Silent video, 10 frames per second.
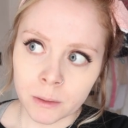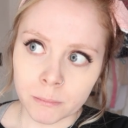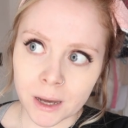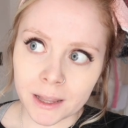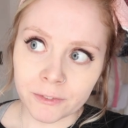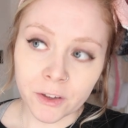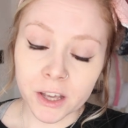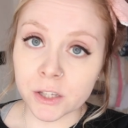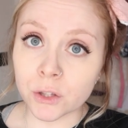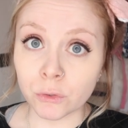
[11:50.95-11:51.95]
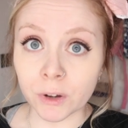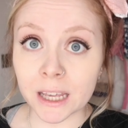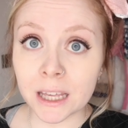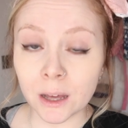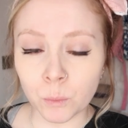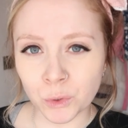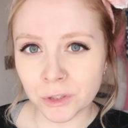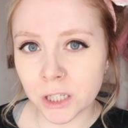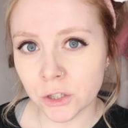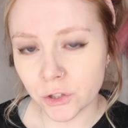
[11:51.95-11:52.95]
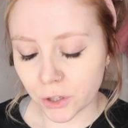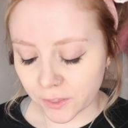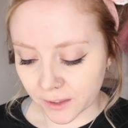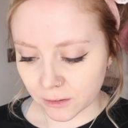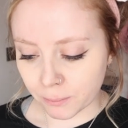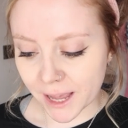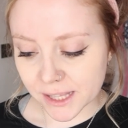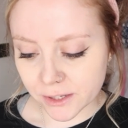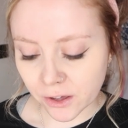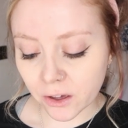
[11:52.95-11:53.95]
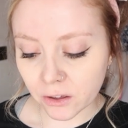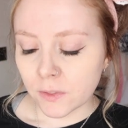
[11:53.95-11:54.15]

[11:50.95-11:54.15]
my first three and wanting to do things better.